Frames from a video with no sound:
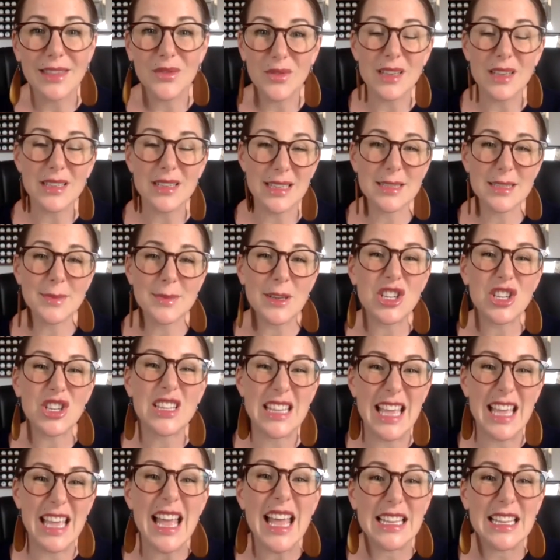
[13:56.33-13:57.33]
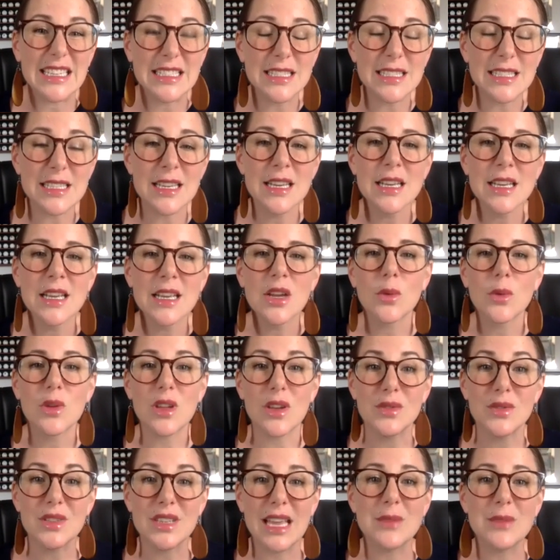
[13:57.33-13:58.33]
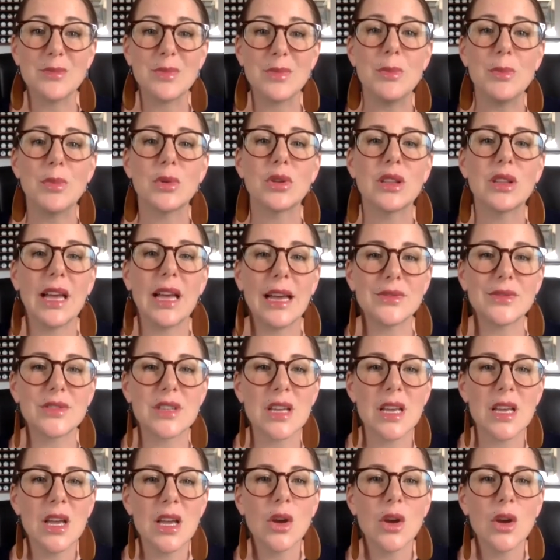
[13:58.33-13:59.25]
especially at the end, when you have 10 people left.